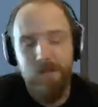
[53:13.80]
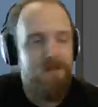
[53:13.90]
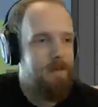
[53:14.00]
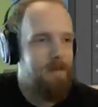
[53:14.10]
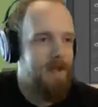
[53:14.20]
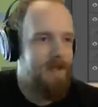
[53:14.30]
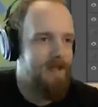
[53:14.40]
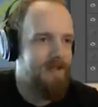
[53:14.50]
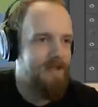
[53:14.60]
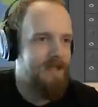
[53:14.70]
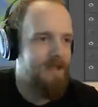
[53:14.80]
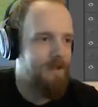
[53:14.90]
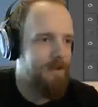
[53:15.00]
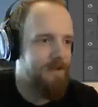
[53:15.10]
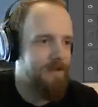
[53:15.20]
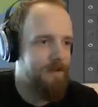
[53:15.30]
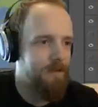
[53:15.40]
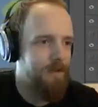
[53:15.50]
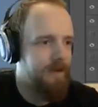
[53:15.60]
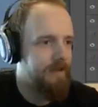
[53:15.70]
They may link together in certain
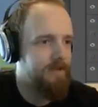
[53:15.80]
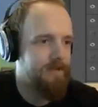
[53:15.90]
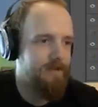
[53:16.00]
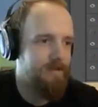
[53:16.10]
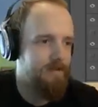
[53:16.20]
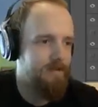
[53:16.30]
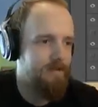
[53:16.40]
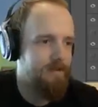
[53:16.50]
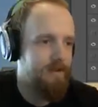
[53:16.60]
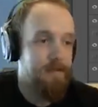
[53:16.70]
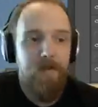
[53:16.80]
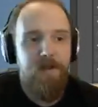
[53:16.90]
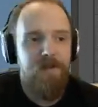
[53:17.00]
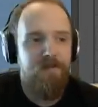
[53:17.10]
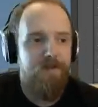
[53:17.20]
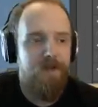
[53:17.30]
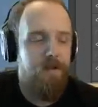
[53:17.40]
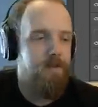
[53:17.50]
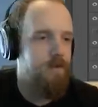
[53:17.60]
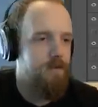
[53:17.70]
ways. They may be in different
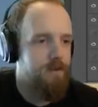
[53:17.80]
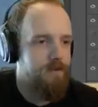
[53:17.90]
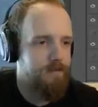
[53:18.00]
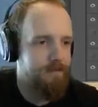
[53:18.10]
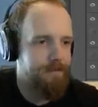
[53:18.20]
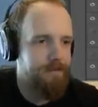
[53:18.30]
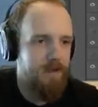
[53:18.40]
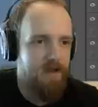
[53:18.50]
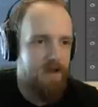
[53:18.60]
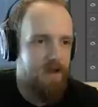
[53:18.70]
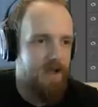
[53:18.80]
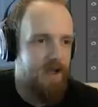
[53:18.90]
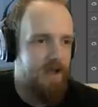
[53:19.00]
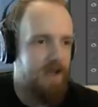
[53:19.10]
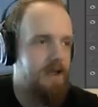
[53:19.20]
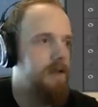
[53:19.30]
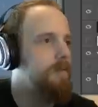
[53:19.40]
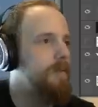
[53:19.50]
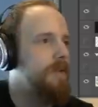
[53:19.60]
times, who knows. Uh, but